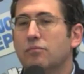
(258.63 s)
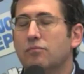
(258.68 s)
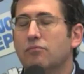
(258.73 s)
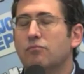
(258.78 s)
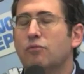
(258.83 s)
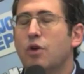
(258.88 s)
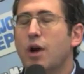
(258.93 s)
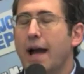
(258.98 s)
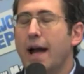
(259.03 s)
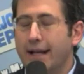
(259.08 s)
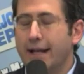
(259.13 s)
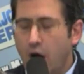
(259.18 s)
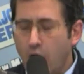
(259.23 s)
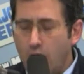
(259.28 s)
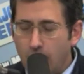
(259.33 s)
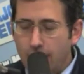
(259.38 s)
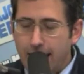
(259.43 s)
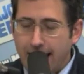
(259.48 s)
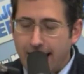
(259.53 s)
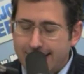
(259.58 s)
Right.
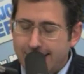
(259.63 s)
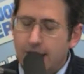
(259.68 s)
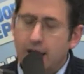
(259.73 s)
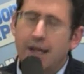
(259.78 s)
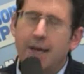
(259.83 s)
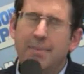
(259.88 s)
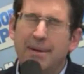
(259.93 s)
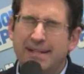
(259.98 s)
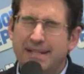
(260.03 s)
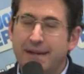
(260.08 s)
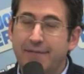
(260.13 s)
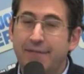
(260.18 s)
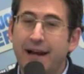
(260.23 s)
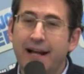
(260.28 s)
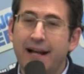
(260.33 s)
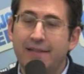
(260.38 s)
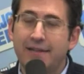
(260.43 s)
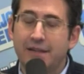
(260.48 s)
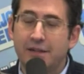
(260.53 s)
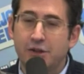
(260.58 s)
Okay. So let me see if I
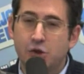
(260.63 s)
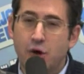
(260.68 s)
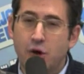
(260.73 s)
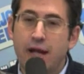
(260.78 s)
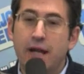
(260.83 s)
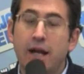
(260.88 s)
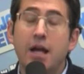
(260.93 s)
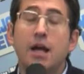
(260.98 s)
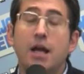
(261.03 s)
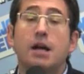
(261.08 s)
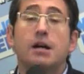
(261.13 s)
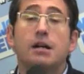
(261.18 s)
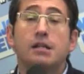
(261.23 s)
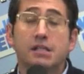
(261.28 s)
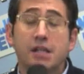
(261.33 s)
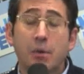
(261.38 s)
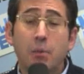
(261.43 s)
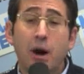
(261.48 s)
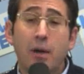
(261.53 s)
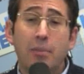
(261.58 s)
got this straight.
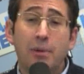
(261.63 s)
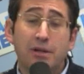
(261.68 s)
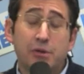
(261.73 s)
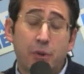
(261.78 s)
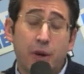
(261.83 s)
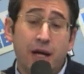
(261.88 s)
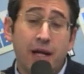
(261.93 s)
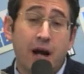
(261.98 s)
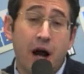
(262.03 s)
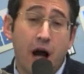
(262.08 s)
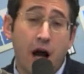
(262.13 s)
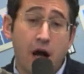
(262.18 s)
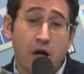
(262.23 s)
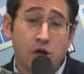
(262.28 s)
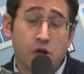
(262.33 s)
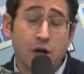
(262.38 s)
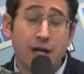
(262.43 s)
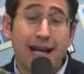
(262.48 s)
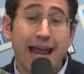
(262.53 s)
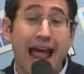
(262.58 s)
Somewhere between
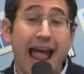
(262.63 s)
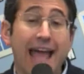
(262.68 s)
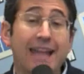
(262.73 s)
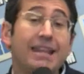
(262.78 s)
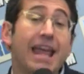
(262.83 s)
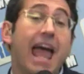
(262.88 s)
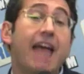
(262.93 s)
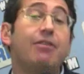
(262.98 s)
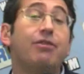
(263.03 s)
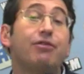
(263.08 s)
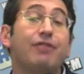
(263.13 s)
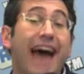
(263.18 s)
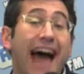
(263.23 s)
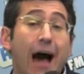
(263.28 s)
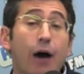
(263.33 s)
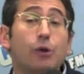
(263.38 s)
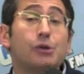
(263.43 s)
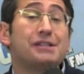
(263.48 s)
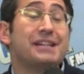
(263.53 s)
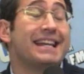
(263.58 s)
100 and
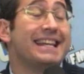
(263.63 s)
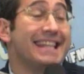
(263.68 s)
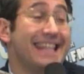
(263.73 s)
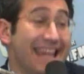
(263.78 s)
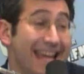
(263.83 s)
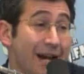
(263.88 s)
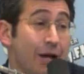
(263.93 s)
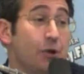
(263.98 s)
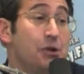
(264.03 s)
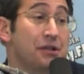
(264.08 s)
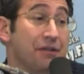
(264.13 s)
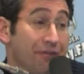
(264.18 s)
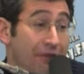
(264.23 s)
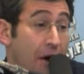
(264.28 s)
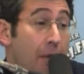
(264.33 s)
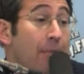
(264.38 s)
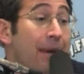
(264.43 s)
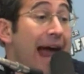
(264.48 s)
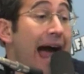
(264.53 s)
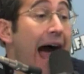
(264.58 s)
1,000 years
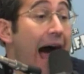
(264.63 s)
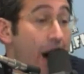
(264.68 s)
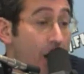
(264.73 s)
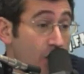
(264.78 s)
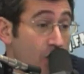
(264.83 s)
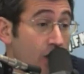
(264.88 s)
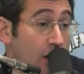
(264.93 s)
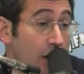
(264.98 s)
from now,